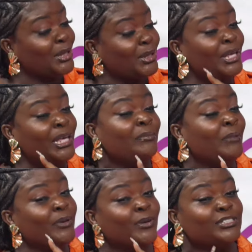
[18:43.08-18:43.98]
he
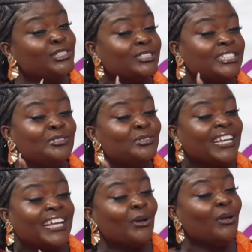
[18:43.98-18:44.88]
might be Christocentric
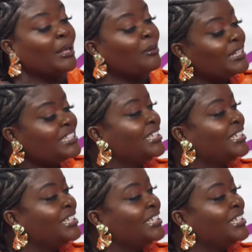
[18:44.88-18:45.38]
and all that, but